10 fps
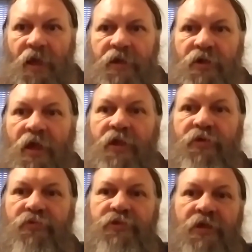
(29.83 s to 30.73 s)
And
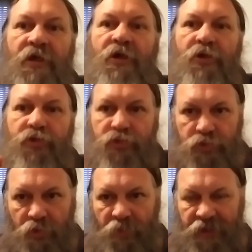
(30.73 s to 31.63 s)
there's
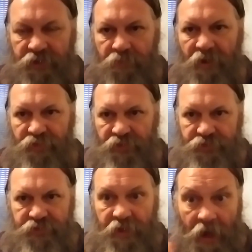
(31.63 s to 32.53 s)
two basic
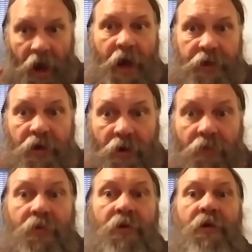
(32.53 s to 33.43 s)
methods that I know
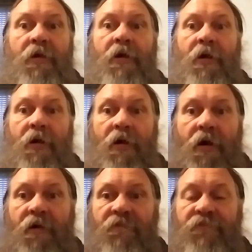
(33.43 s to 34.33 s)

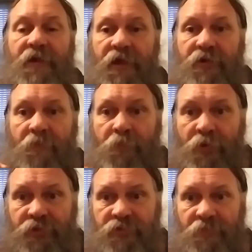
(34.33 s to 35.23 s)
of, and their
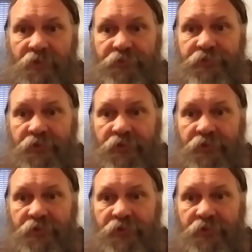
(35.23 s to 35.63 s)
principles.